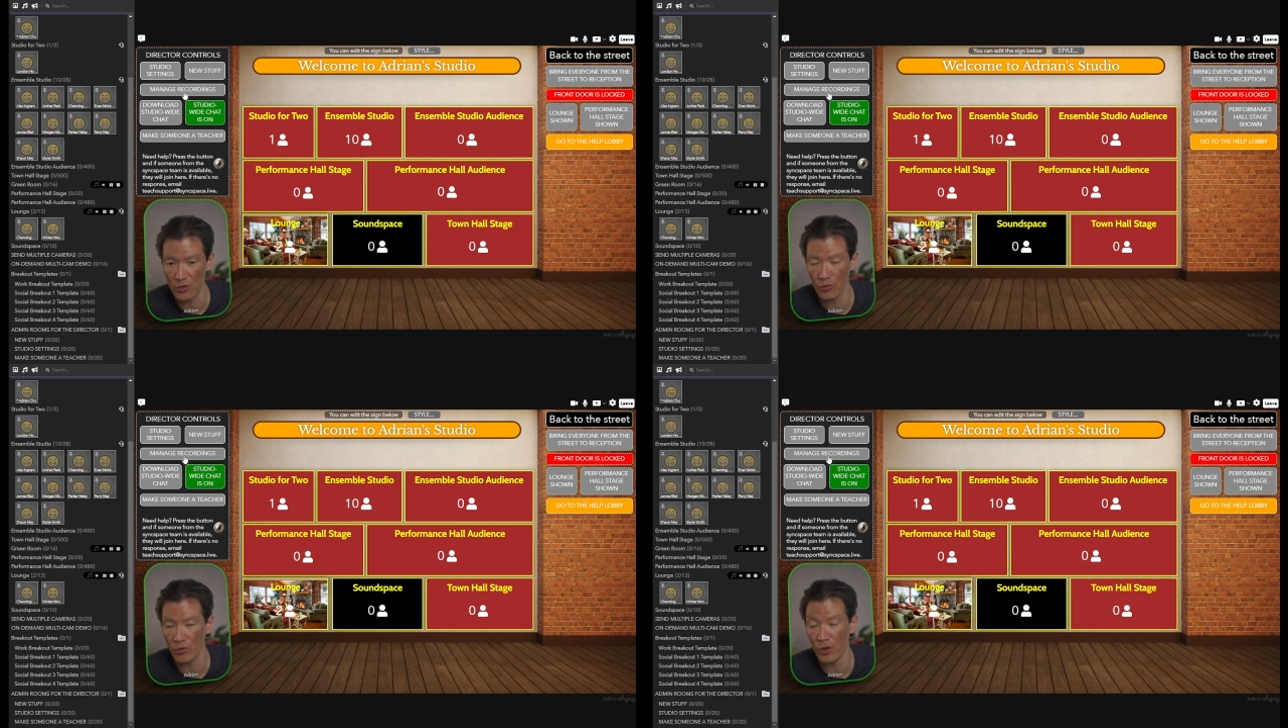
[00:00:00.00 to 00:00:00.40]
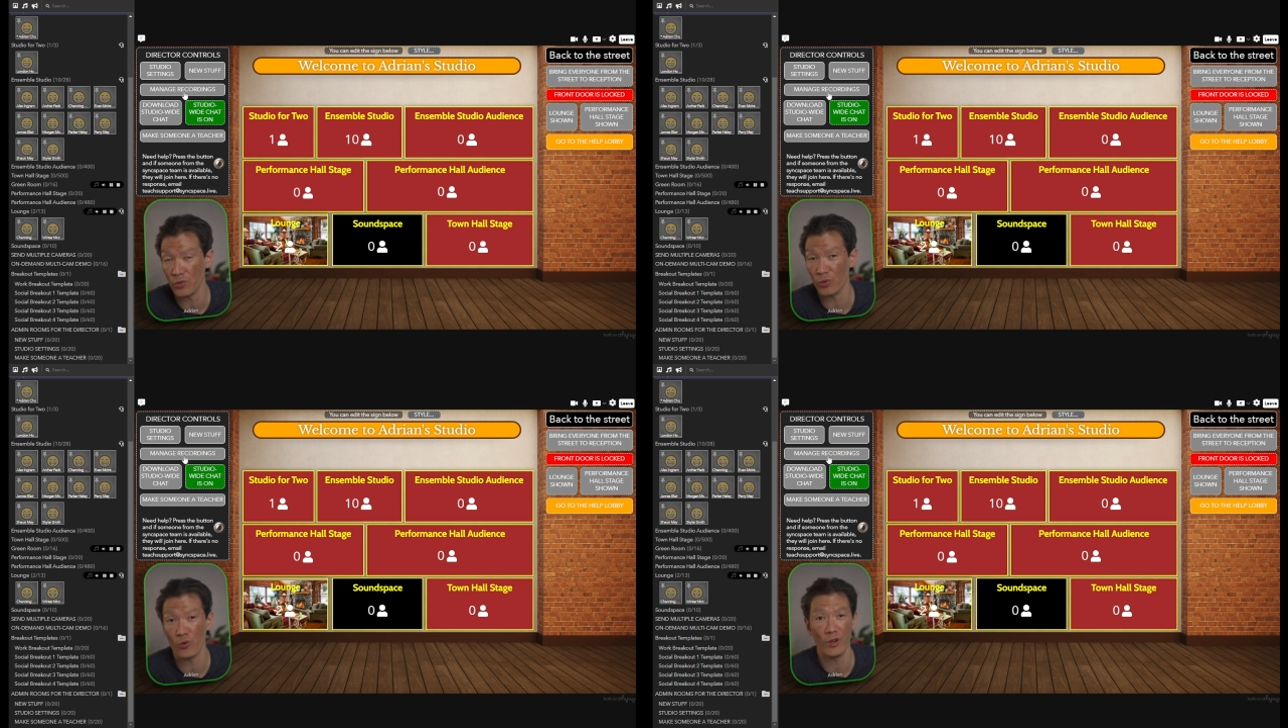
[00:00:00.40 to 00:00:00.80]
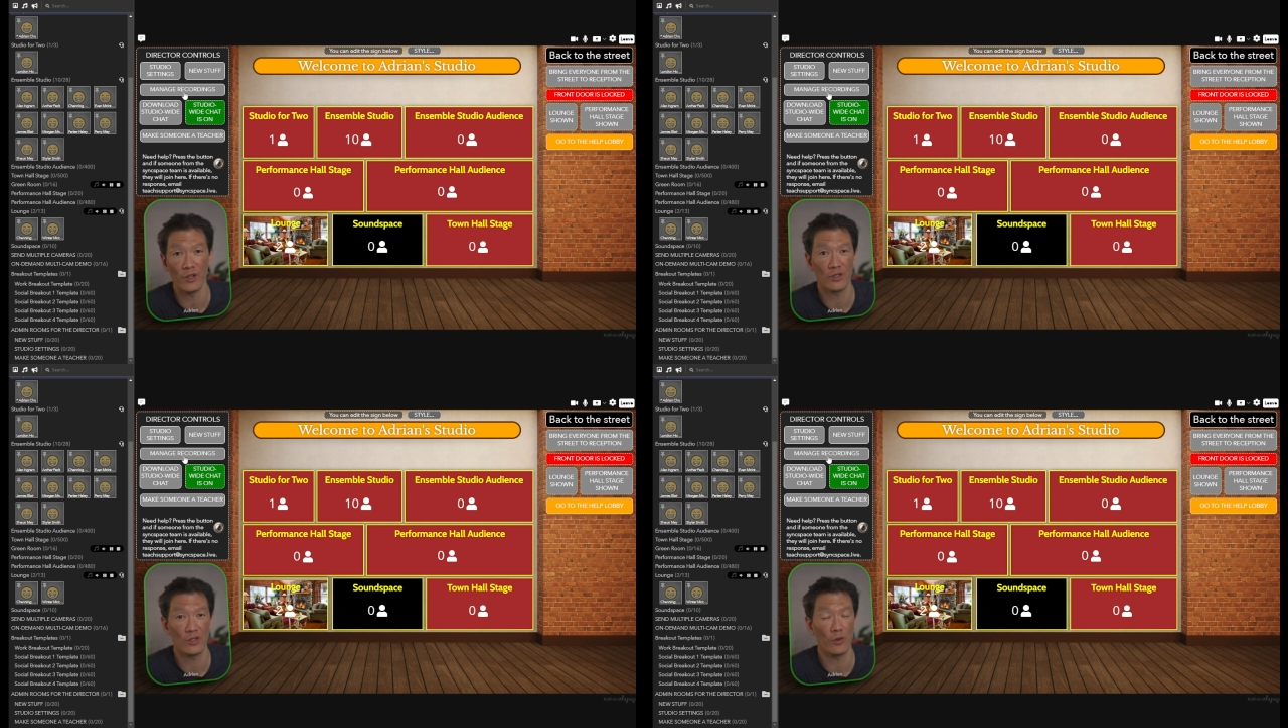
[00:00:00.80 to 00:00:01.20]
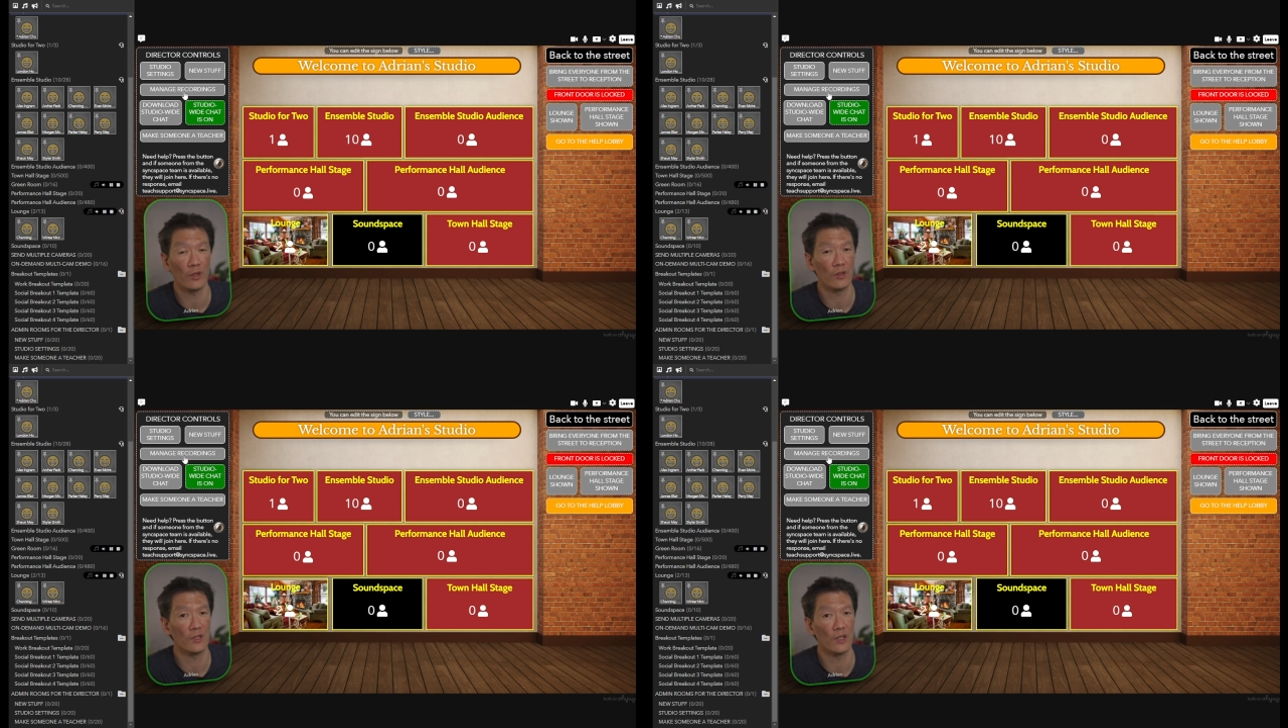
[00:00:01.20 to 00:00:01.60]
to those recordings so
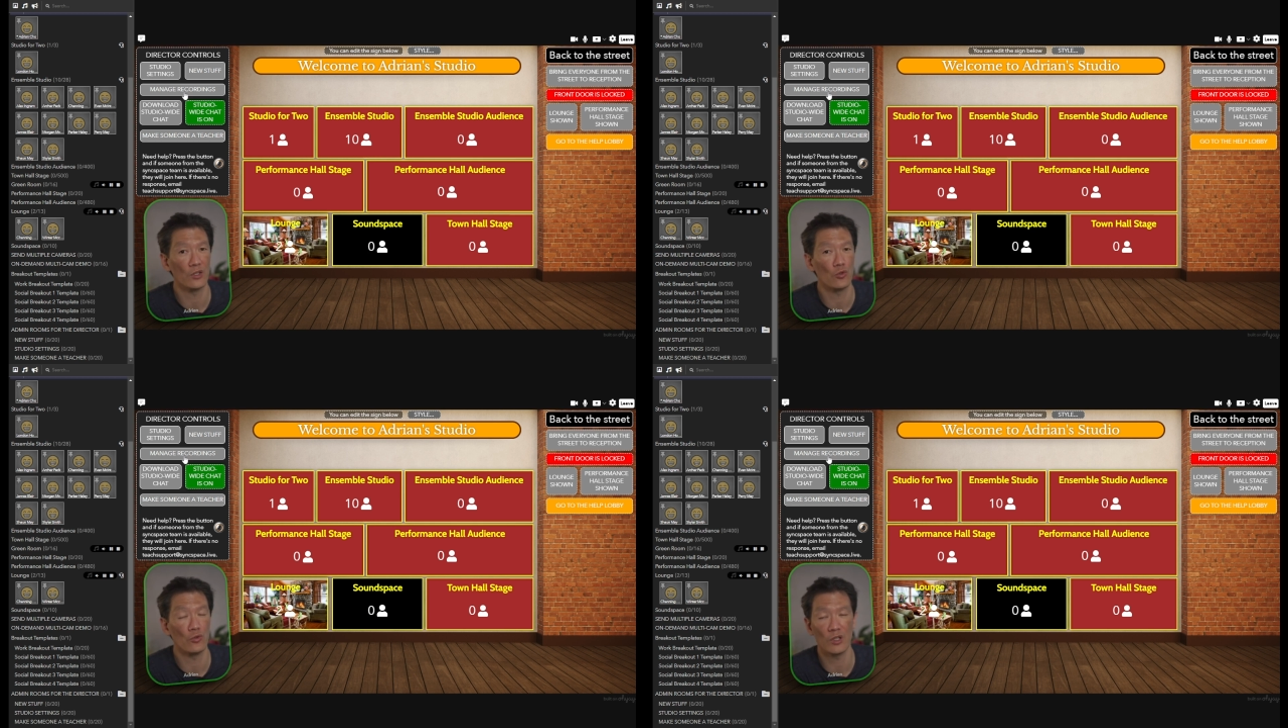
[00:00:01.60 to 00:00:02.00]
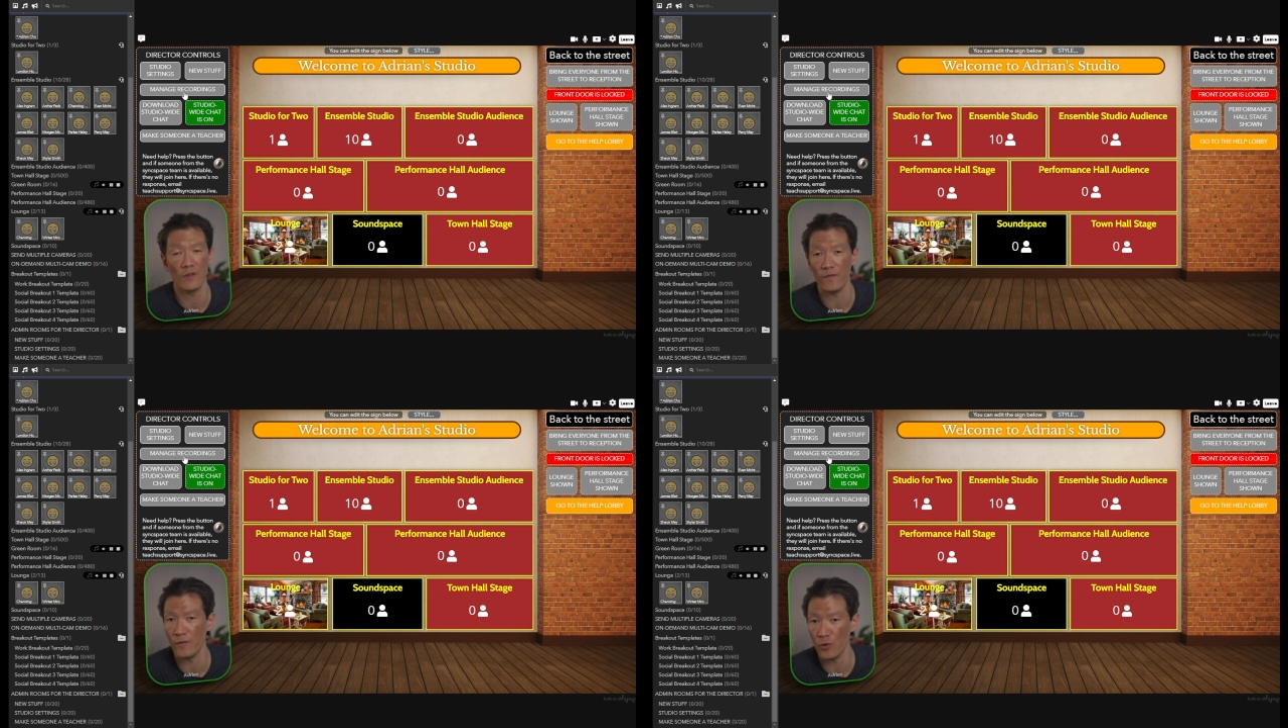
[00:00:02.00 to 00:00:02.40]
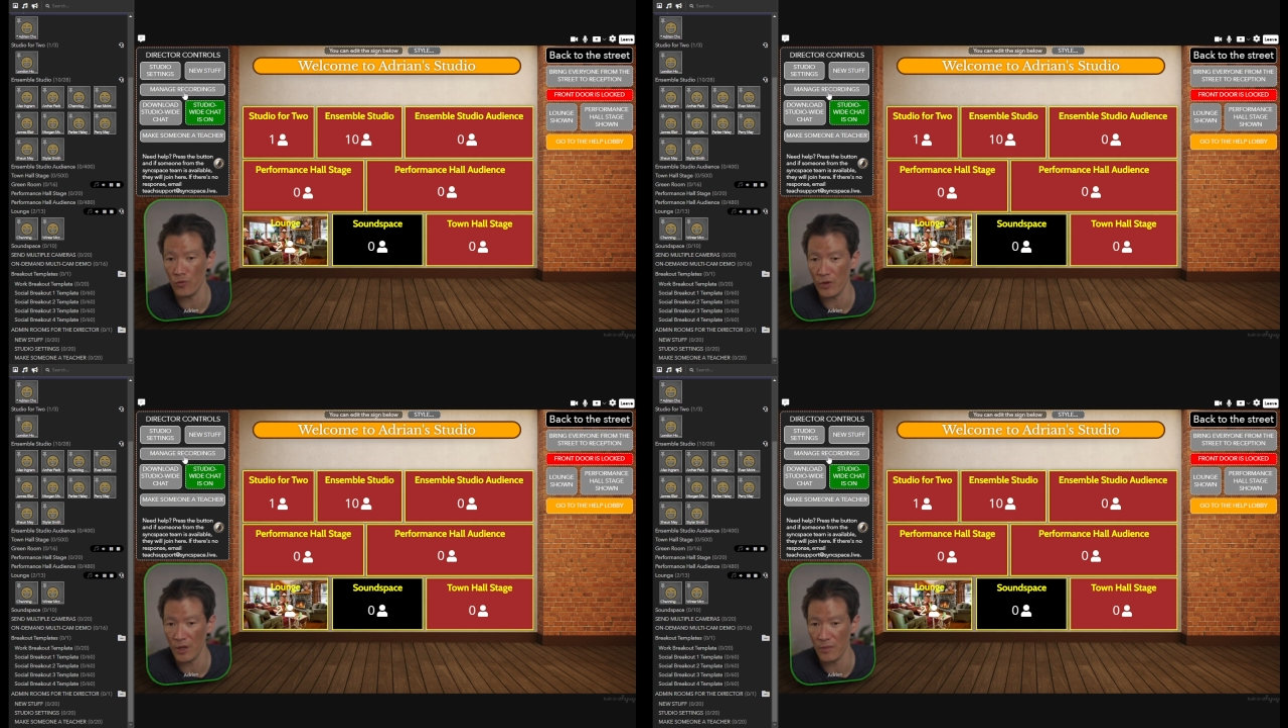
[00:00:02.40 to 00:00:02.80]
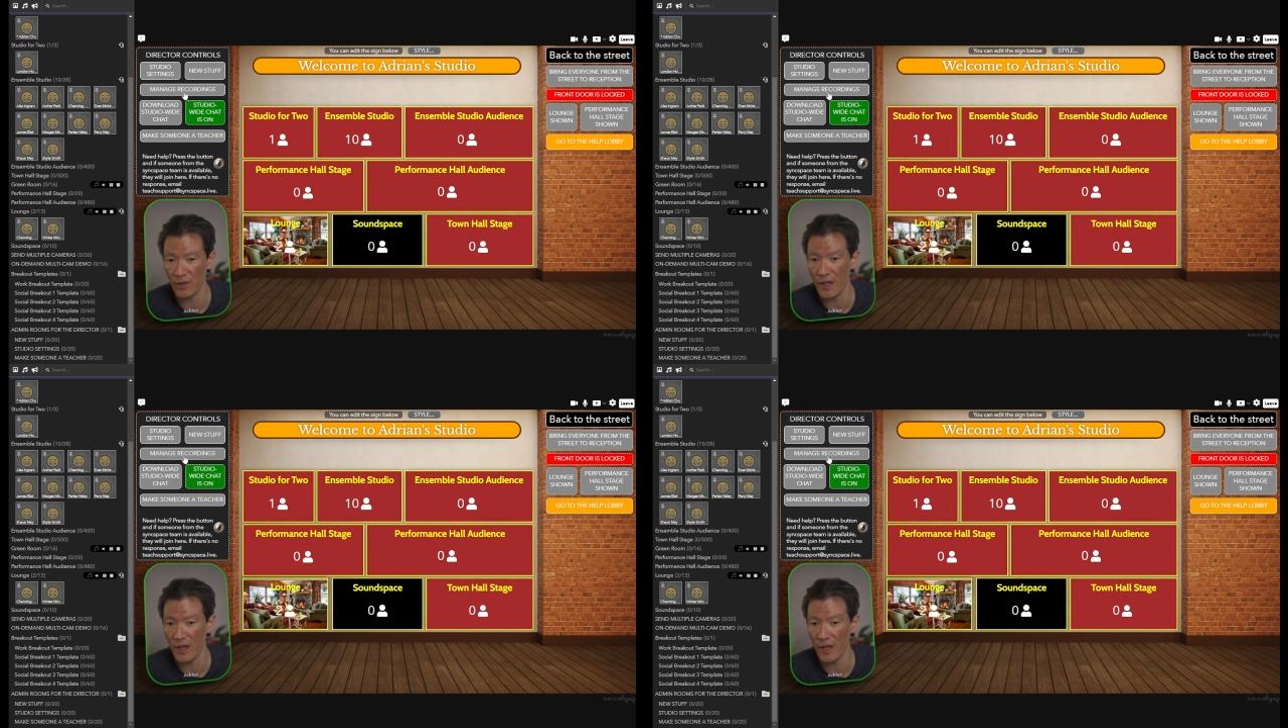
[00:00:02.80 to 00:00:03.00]
that students can view them,